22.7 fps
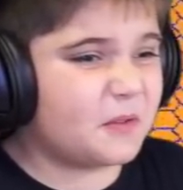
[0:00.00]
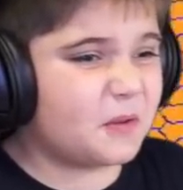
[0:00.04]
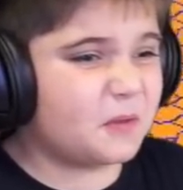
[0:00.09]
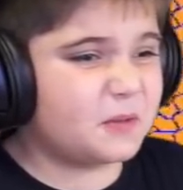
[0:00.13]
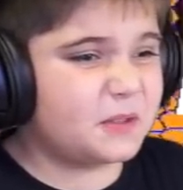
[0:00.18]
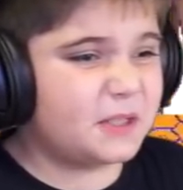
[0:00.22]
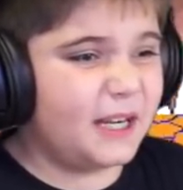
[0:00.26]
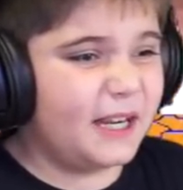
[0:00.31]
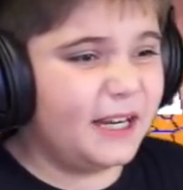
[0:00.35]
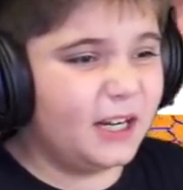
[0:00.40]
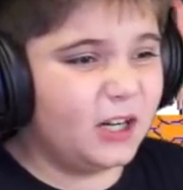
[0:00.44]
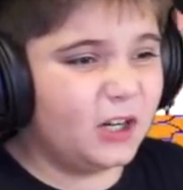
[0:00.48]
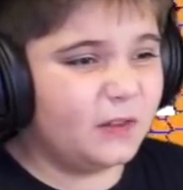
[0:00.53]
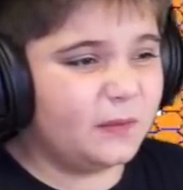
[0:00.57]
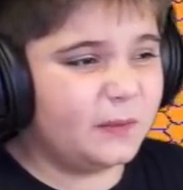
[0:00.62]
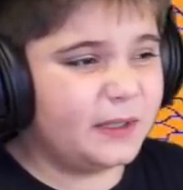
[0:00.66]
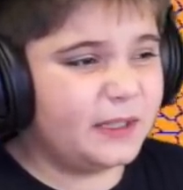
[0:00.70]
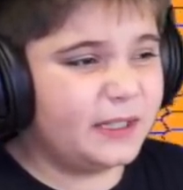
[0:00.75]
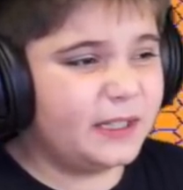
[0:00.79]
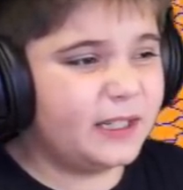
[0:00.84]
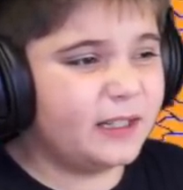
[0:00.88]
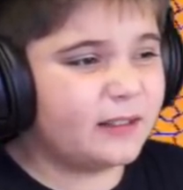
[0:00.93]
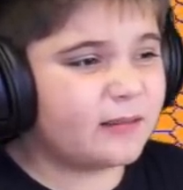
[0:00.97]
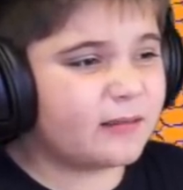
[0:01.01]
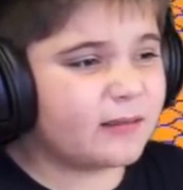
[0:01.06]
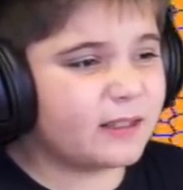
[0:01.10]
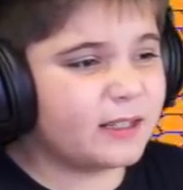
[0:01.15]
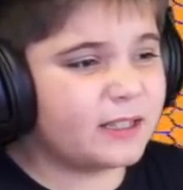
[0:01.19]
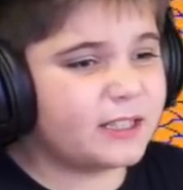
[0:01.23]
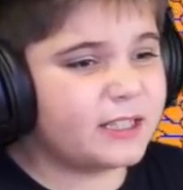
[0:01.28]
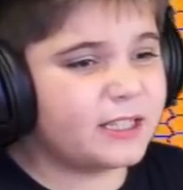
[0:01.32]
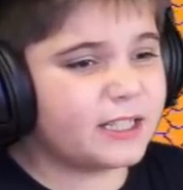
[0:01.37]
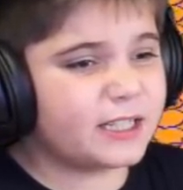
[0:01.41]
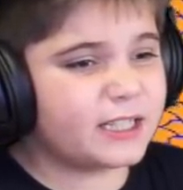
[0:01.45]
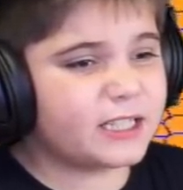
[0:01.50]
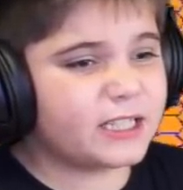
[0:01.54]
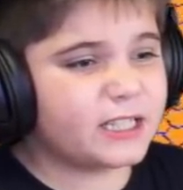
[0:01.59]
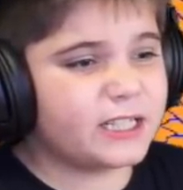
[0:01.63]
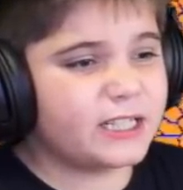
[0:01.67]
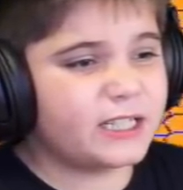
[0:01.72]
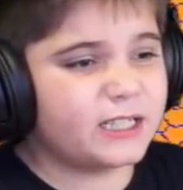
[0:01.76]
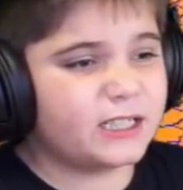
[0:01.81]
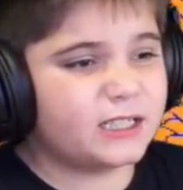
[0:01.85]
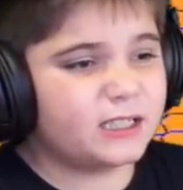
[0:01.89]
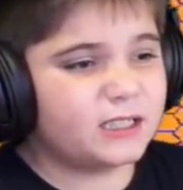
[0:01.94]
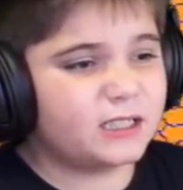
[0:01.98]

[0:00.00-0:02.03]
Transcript: so tired of it. It's addicting.